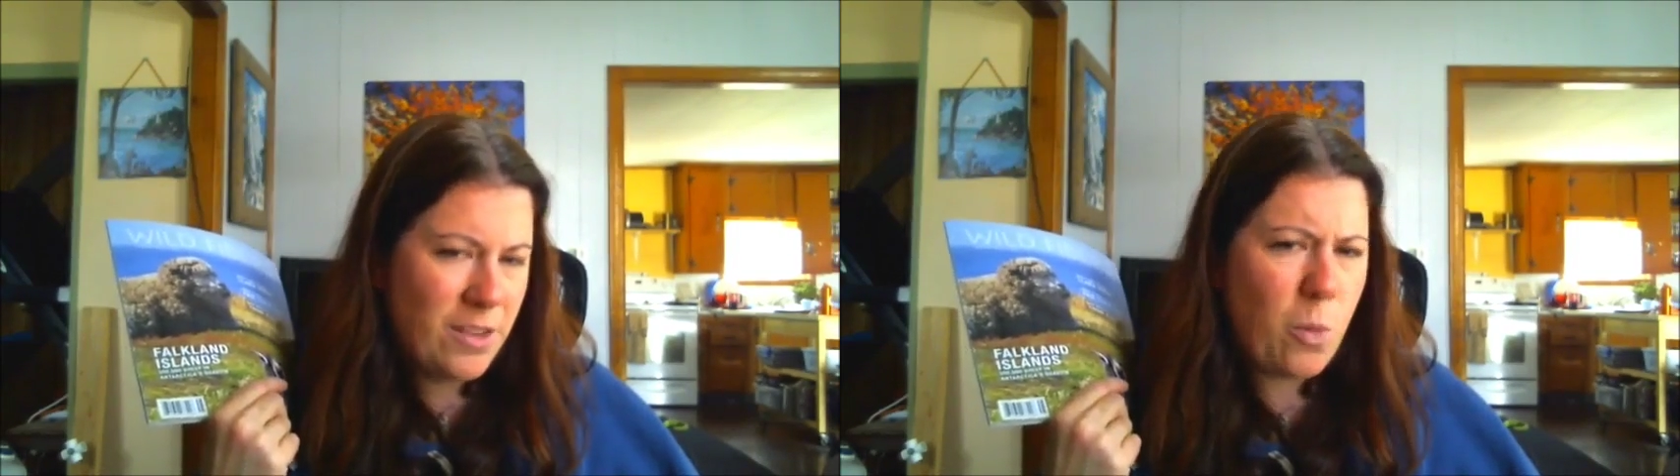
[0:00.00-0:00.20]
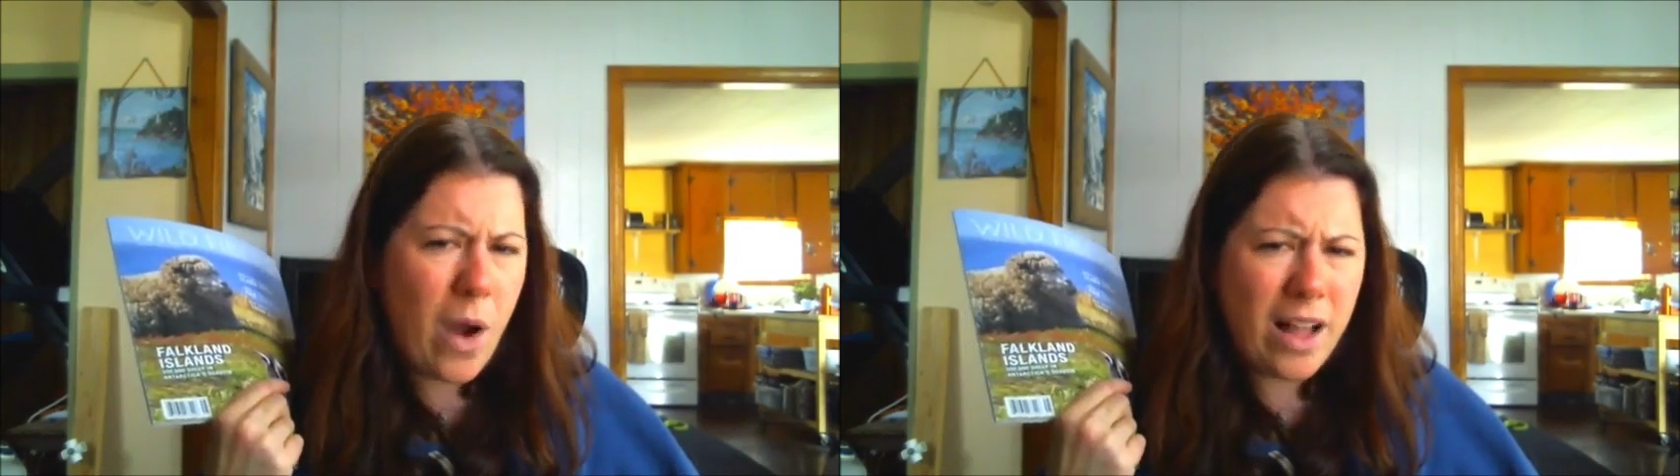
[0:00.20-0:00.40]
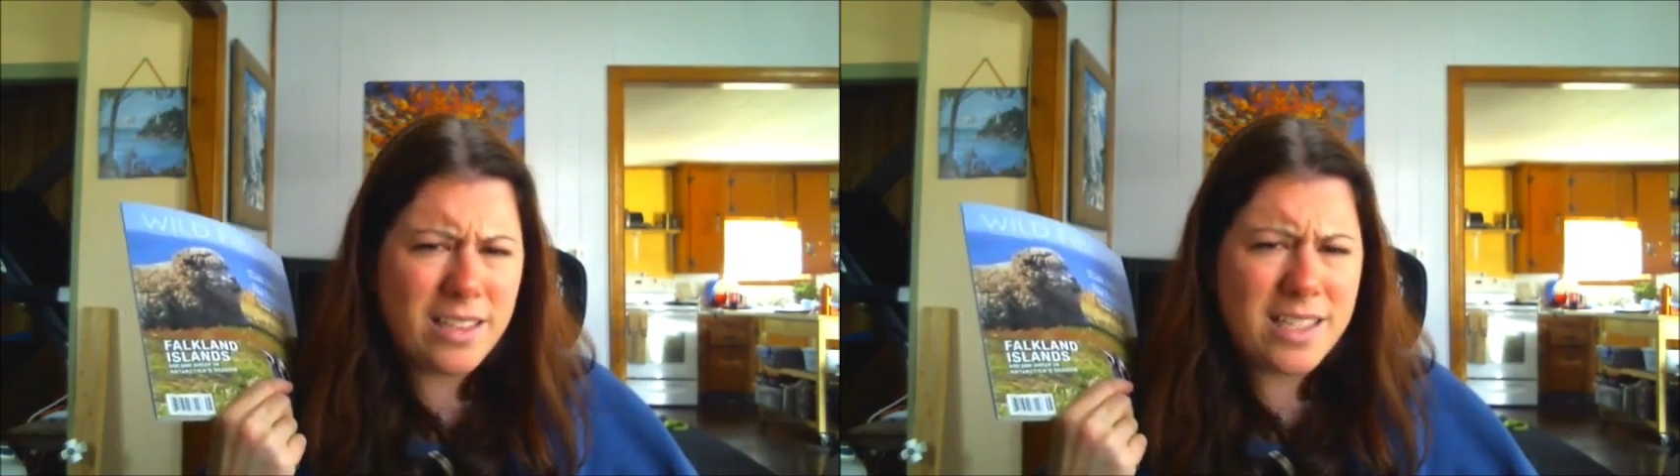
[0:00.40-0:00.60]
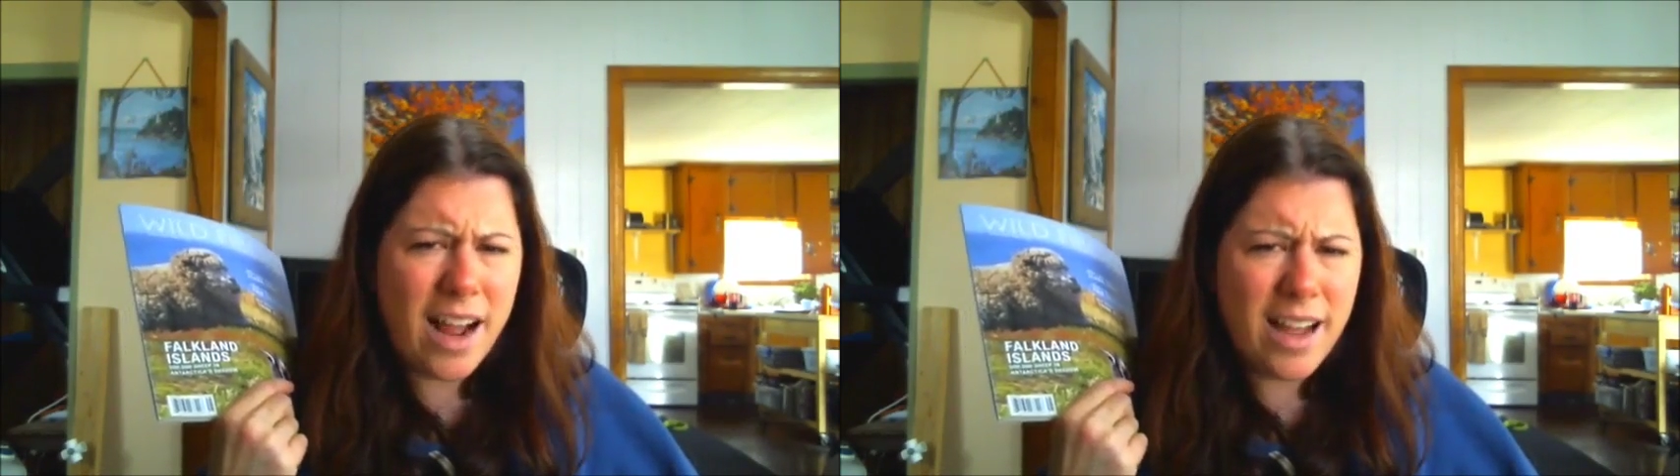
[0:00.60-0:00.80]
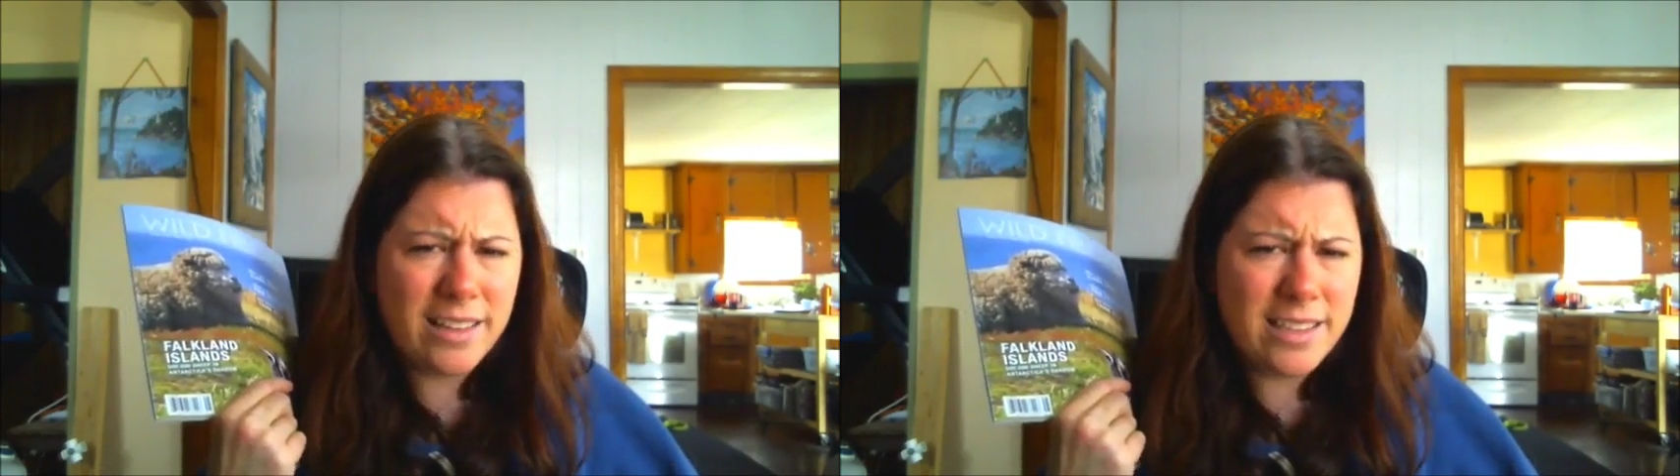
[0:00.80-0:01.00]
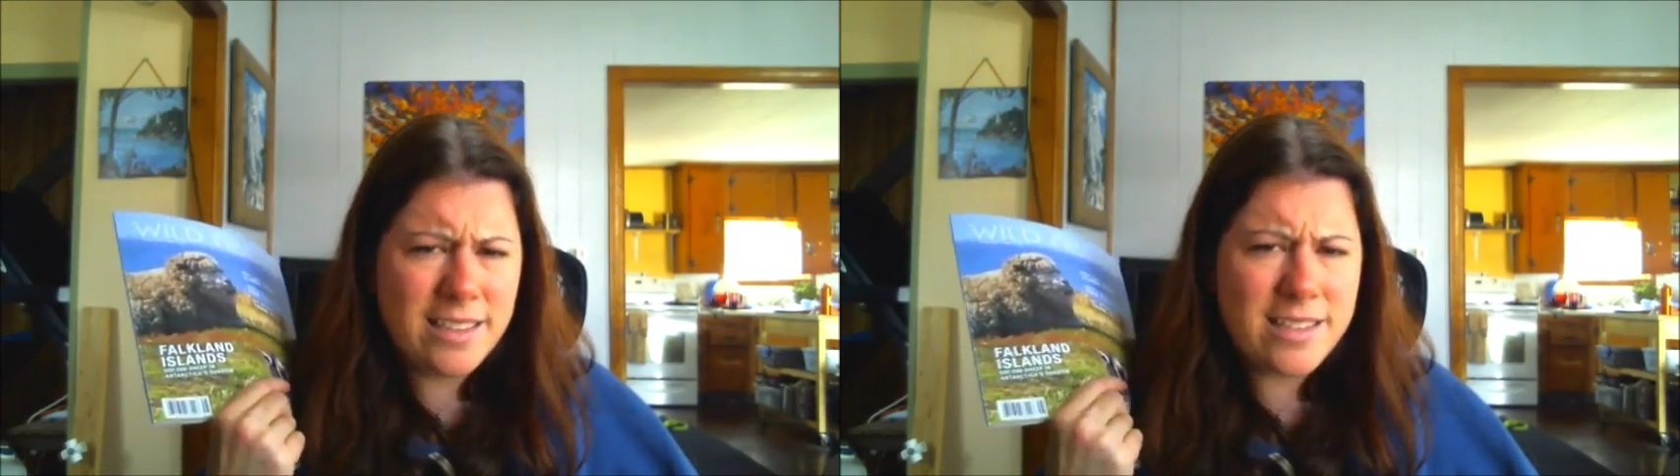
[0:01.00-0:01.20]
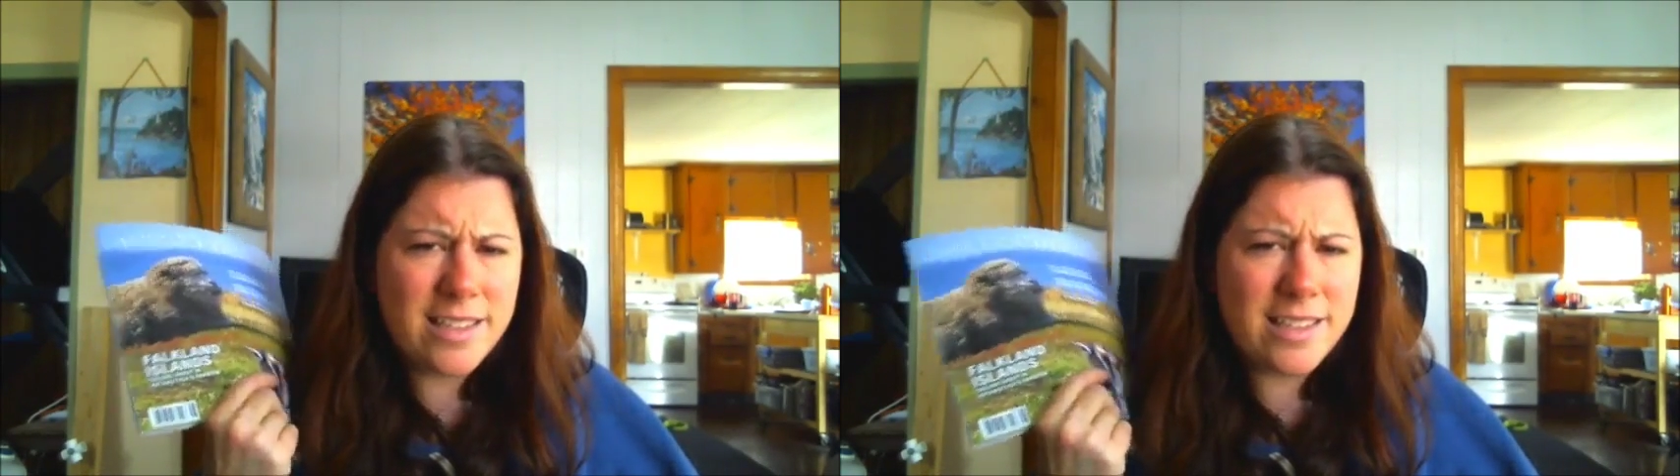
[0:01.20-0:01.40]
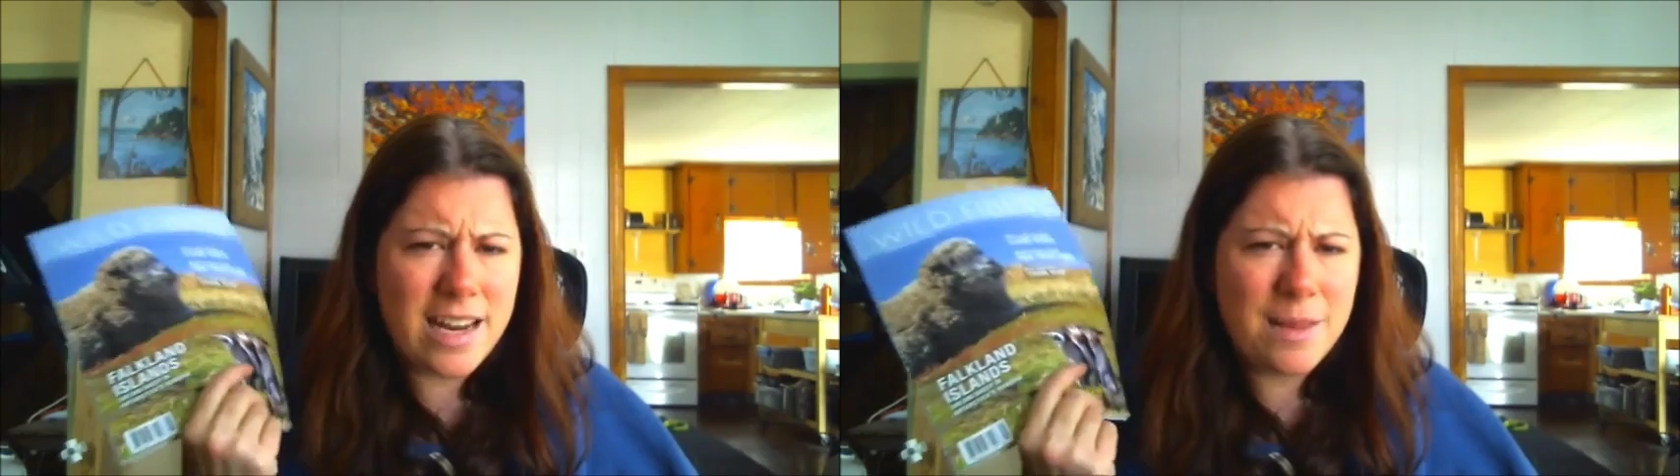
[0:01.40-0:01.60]
Wildest Islands
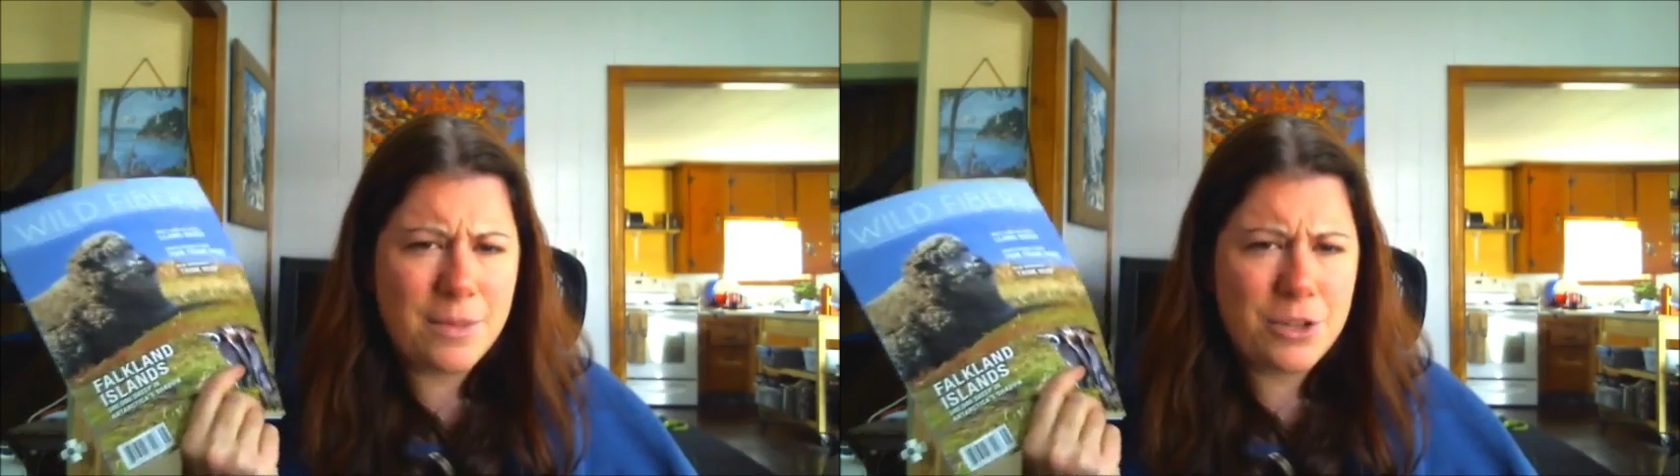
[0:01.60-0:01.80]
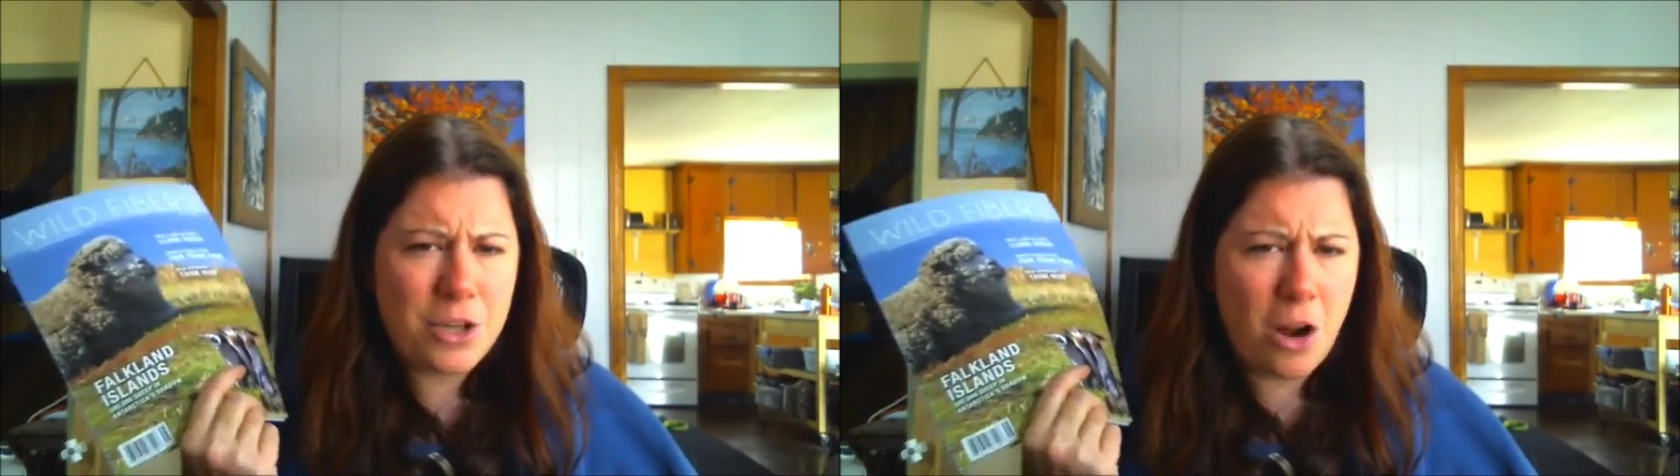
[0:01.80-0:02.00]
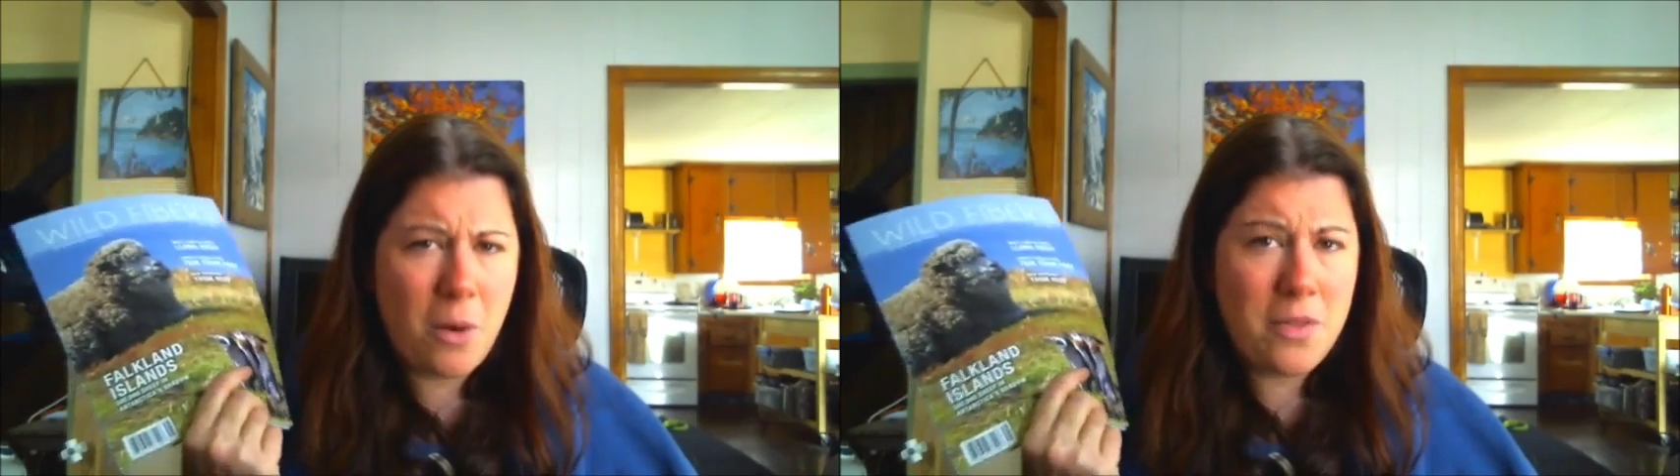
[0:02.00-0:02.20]
is the name of the show,